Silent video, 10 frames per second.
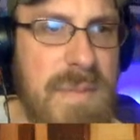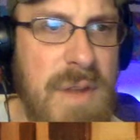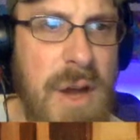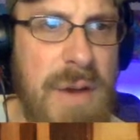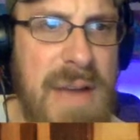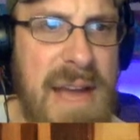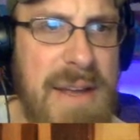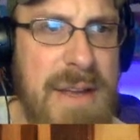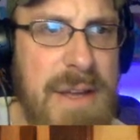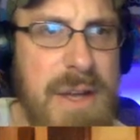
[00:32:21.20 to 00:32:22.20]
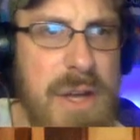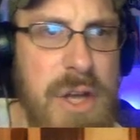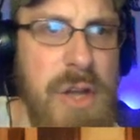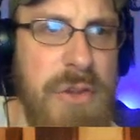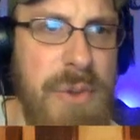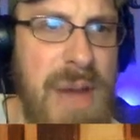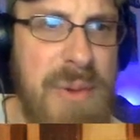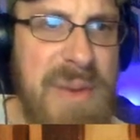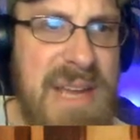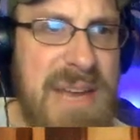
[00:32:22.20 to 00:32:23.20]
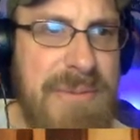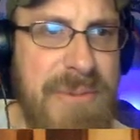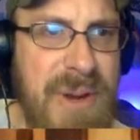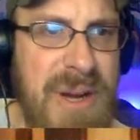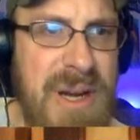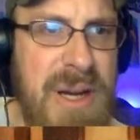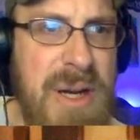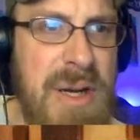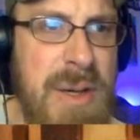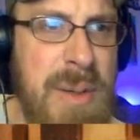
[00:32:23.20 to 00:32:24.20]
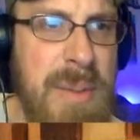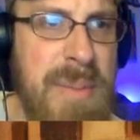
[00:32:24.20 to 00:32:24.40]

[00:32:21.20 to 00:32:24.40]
Okay. So how do we get from